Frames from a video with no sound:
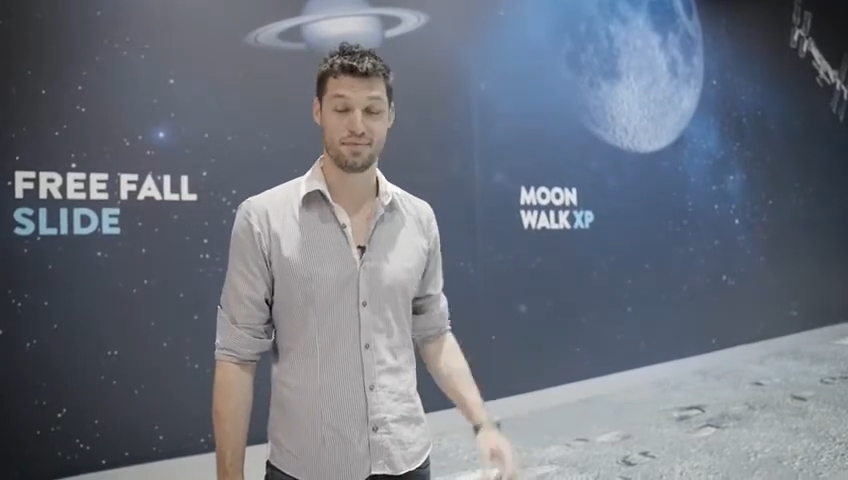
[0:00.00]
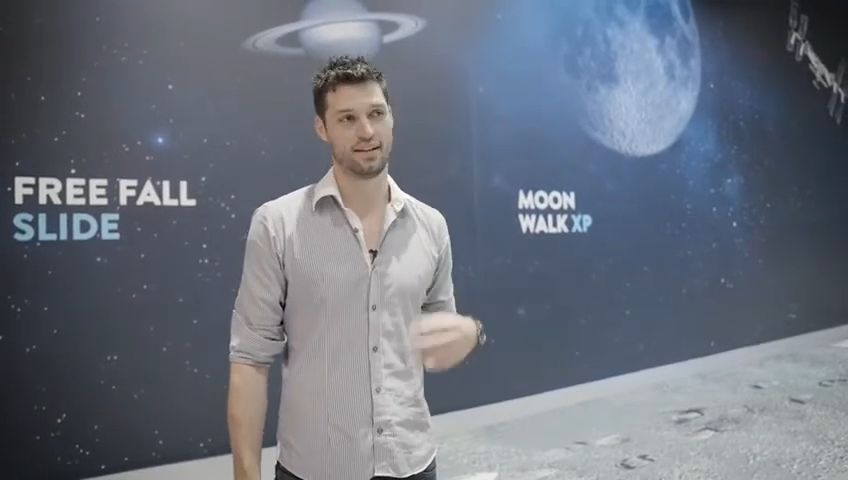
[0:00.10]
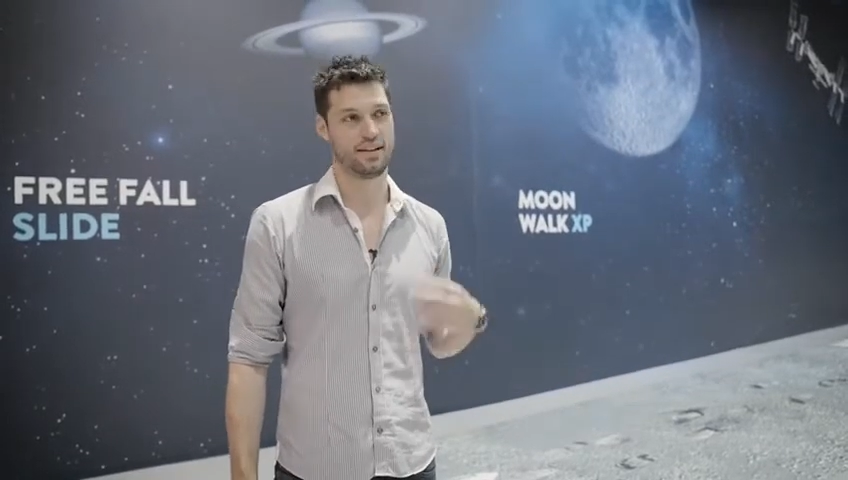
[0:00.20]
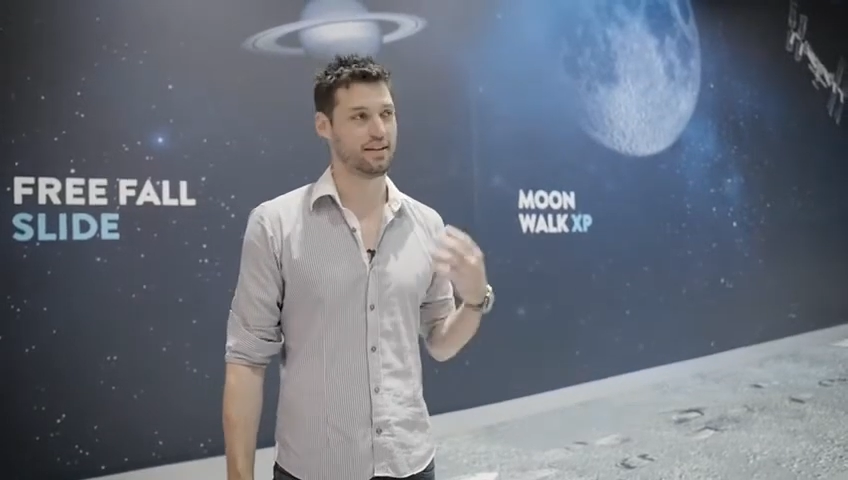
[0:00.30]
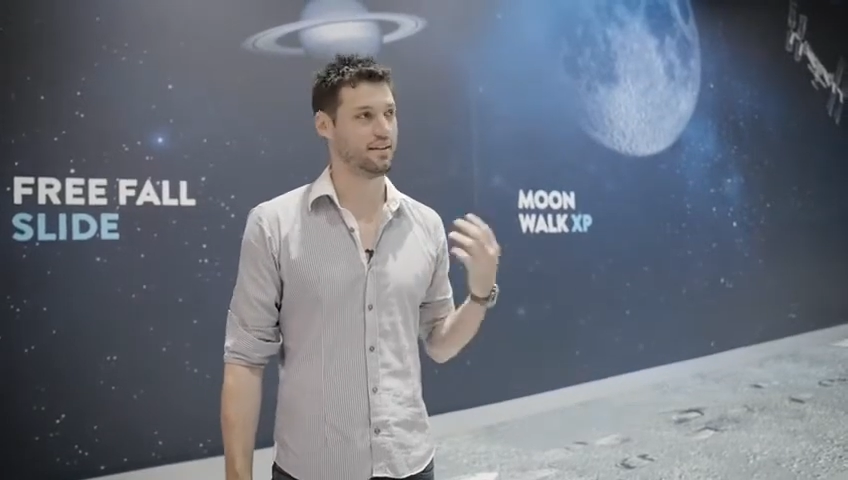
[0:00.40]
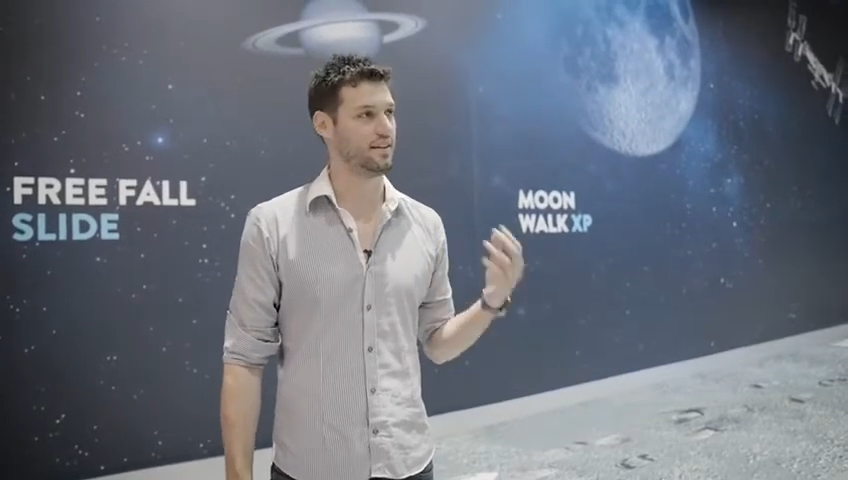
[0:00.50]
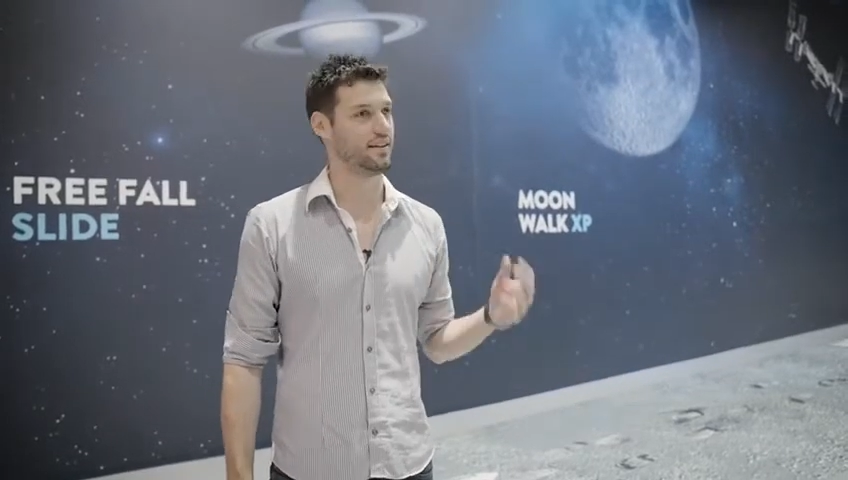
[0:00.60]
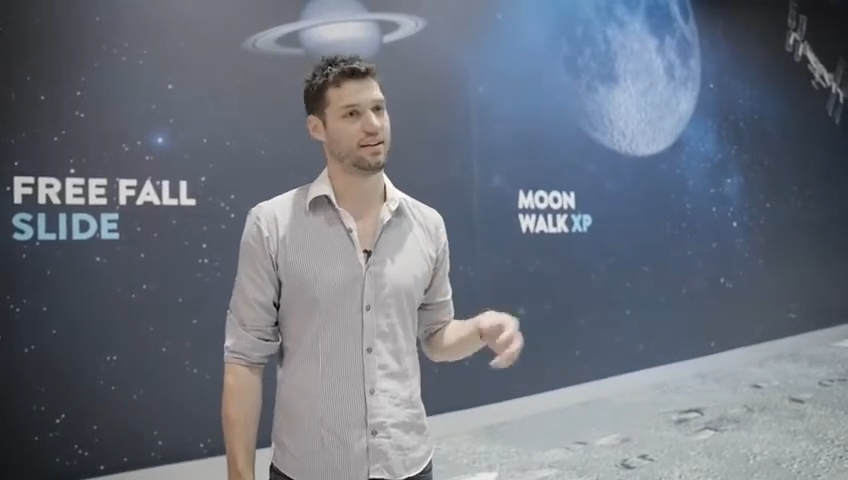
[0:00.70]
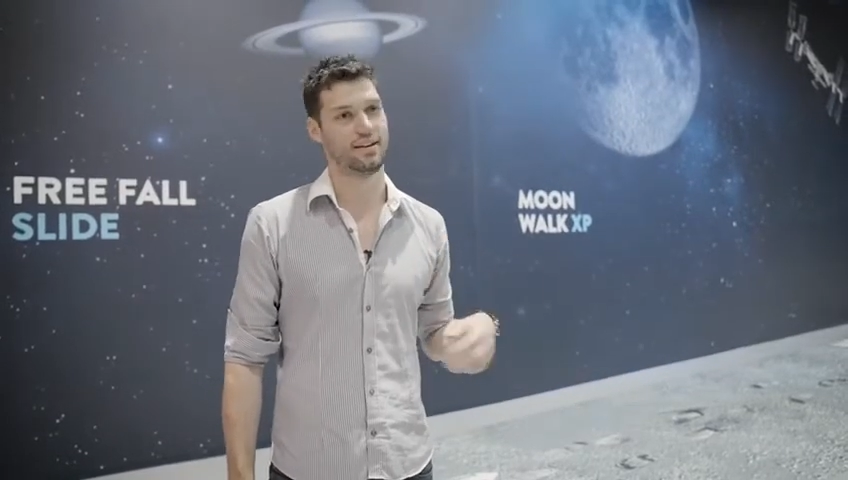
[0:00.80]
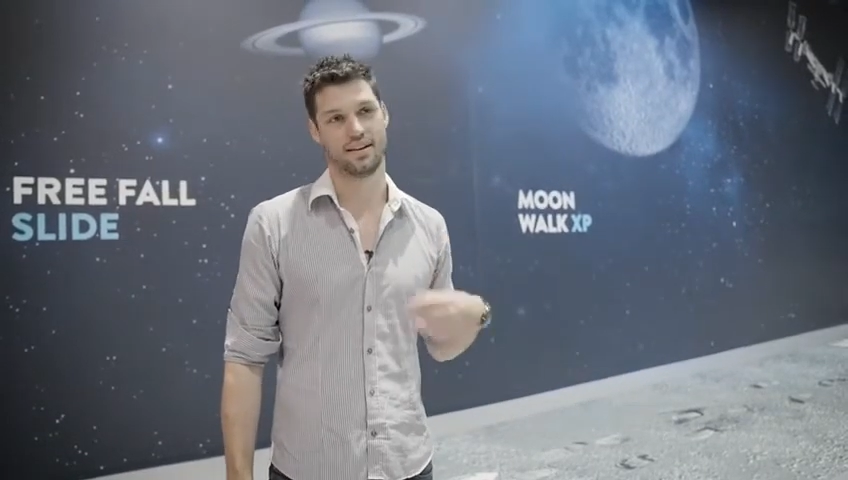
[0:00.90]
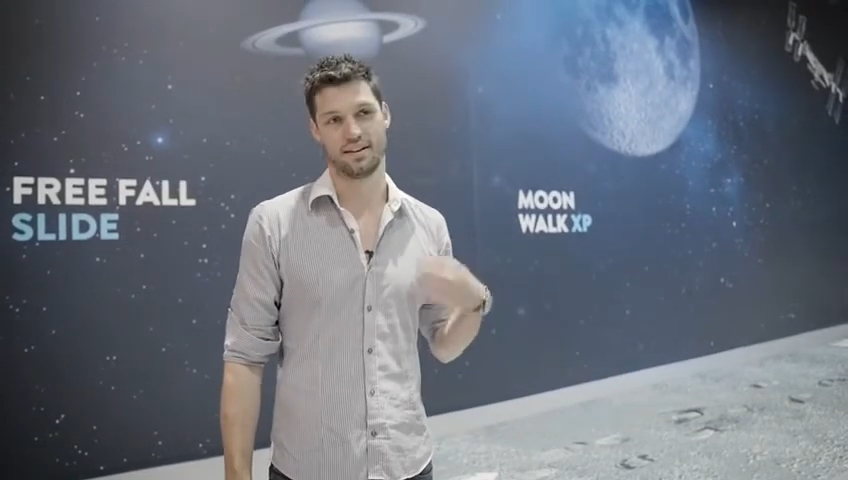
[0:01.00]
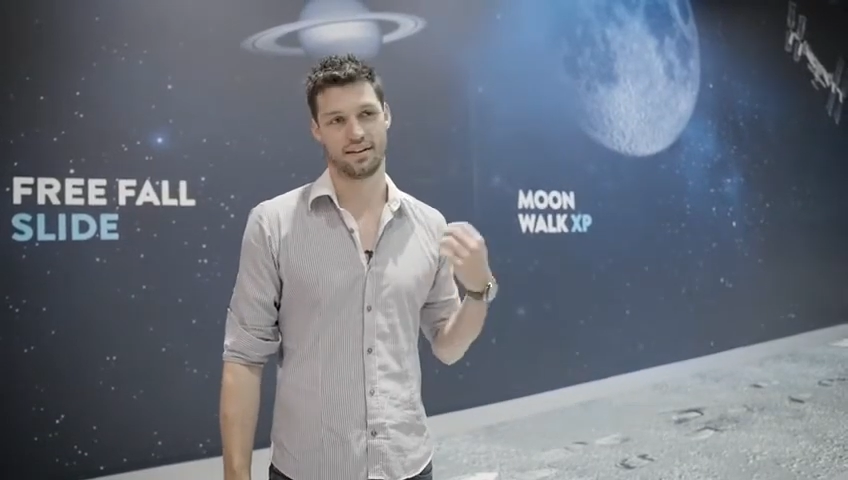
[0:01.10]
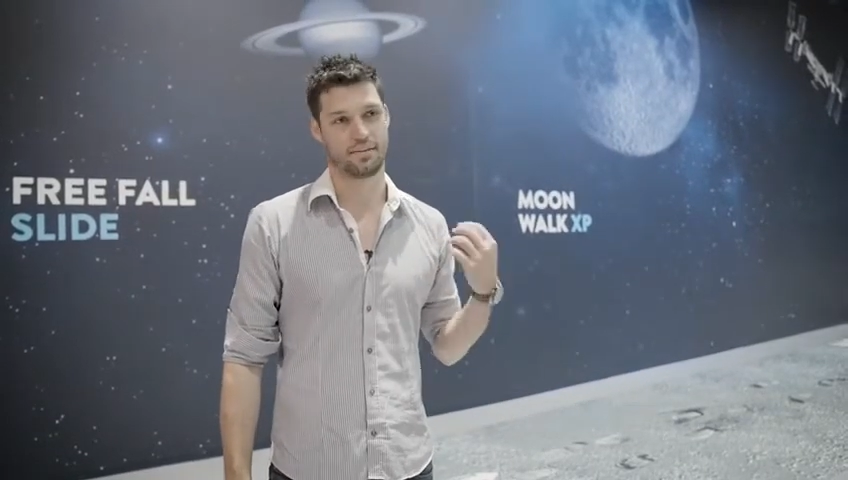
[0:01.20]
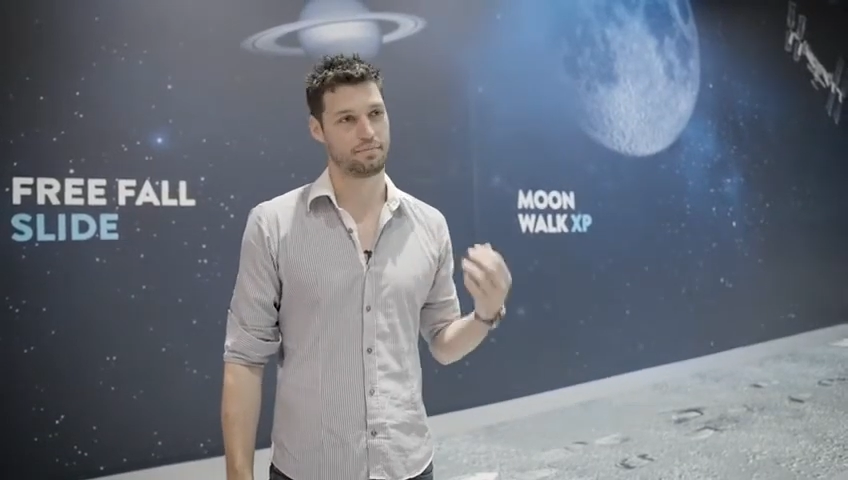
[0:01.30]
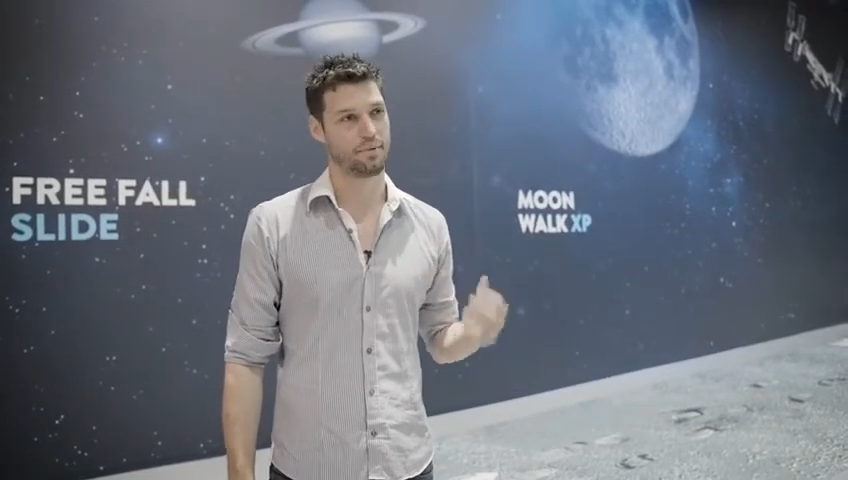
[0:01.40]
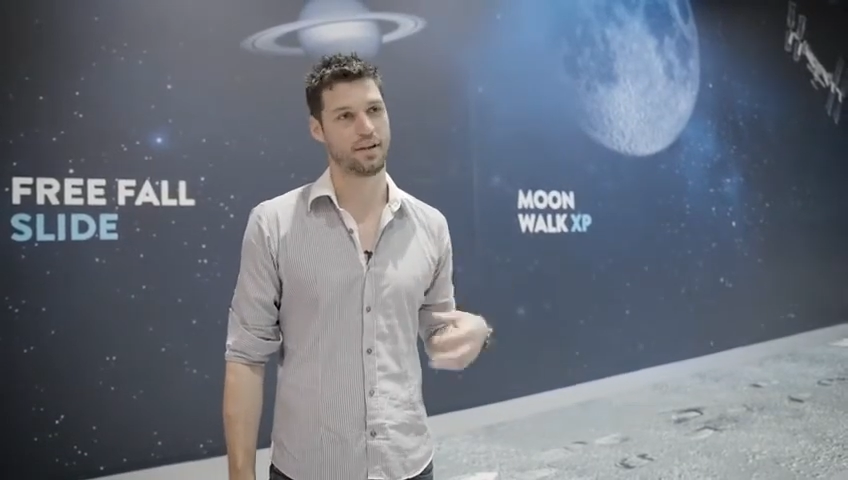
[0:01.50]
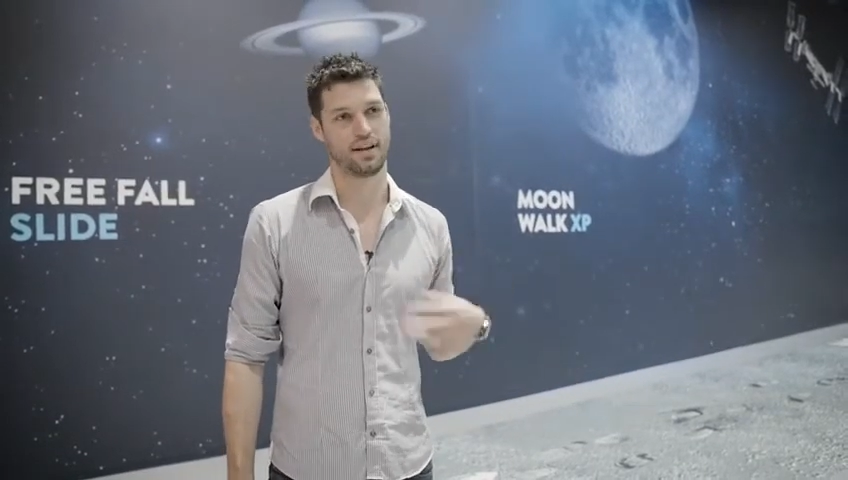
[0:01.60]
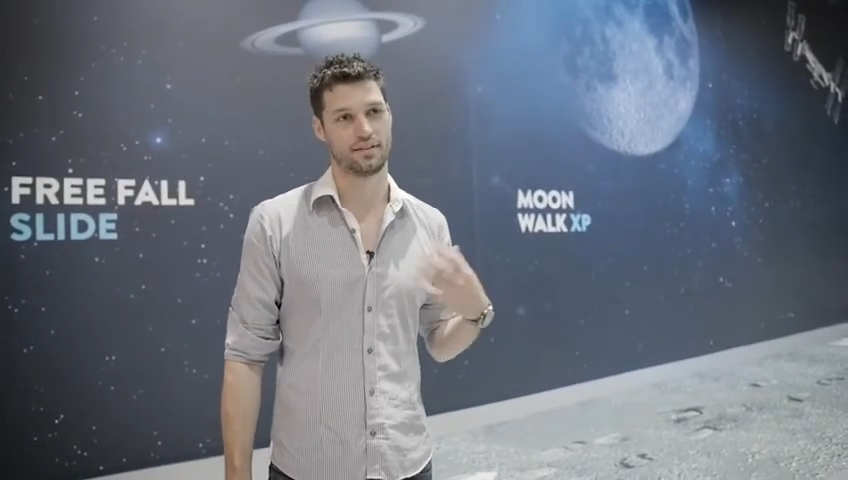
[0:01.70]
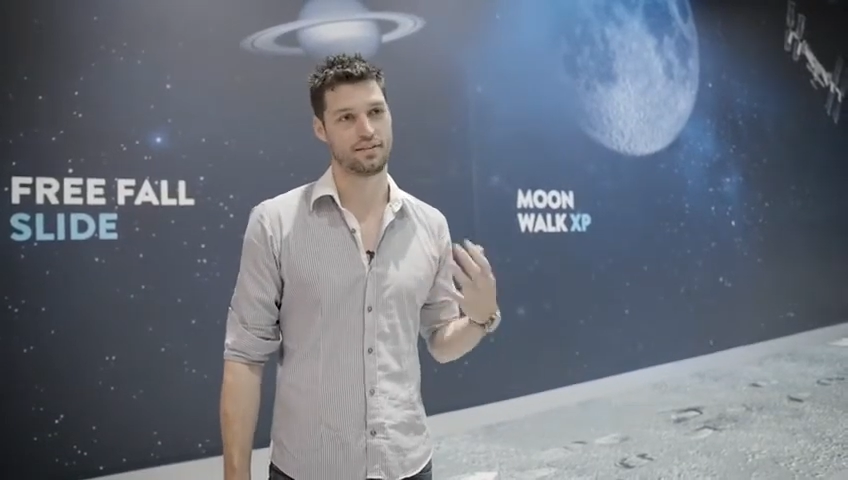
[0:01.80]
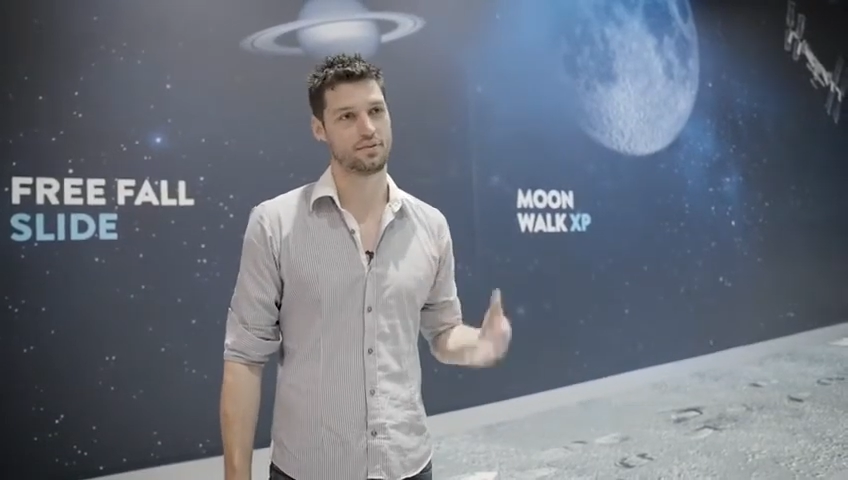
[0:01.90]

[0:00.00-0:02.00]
and I began